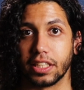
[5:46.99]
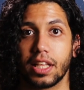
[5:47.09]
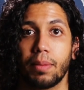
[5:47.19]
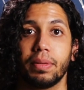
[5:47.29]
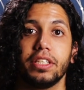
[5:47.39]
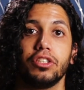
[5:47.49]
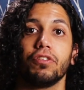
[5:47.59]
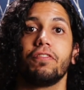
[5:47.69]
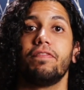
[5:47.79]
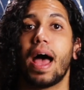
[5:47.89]
That means your
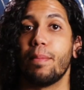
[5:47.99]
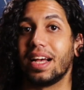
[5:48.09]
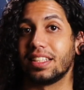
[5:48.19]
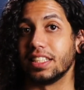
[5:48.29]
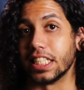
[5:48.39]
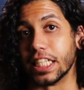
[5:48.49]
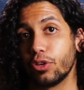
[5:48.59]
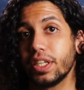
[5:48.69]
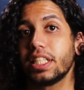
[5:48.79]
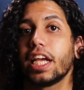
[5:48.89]
fat mass is
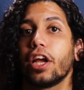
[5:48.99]
decreasing